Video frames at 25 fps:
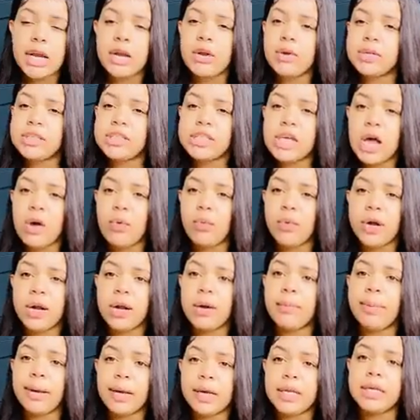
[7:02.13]
it sounds
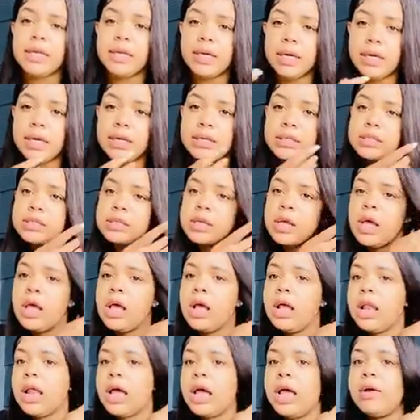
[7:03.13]
weird, but it does,
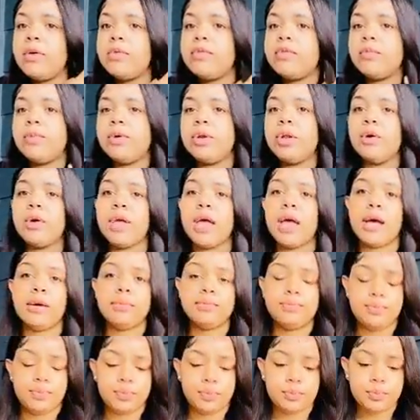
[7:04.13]
like no cap.
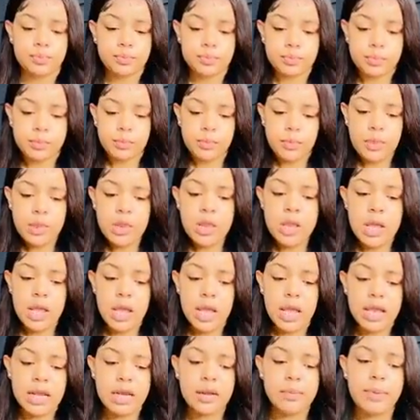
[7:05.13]

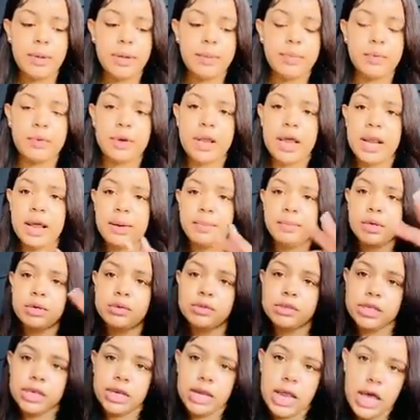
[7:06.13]
And the people that I'm
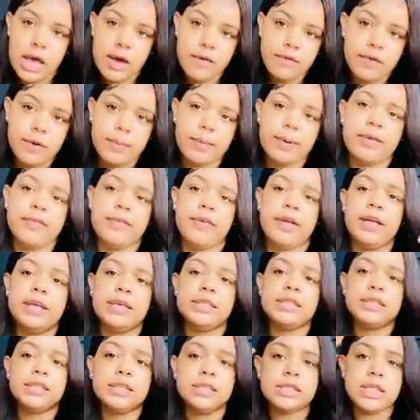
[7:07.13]
using now for my
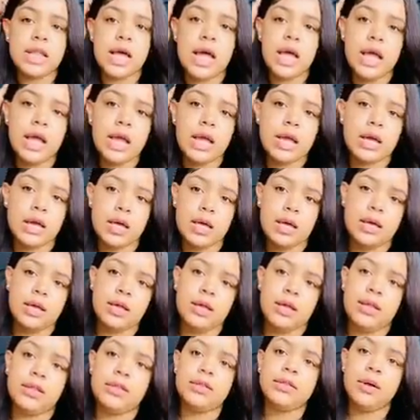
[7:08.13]
face is like
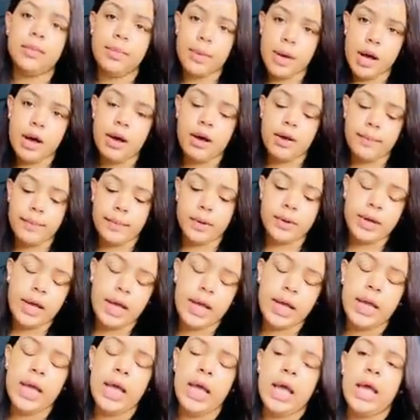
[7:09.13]
the bomb.
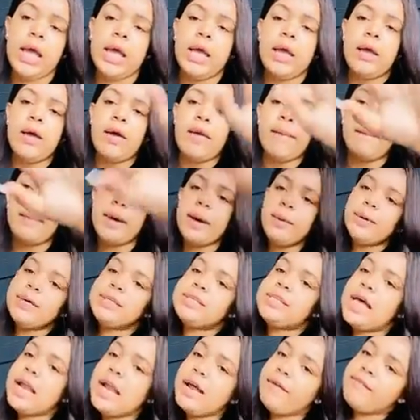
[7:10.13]
Okay, but we'll
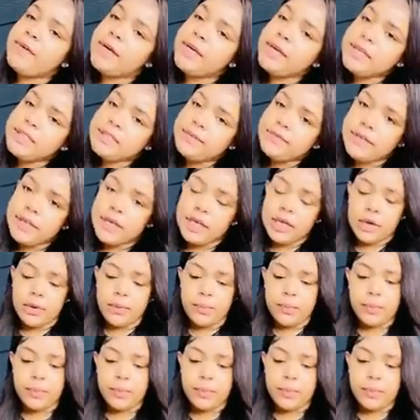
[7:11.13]
set up for another video.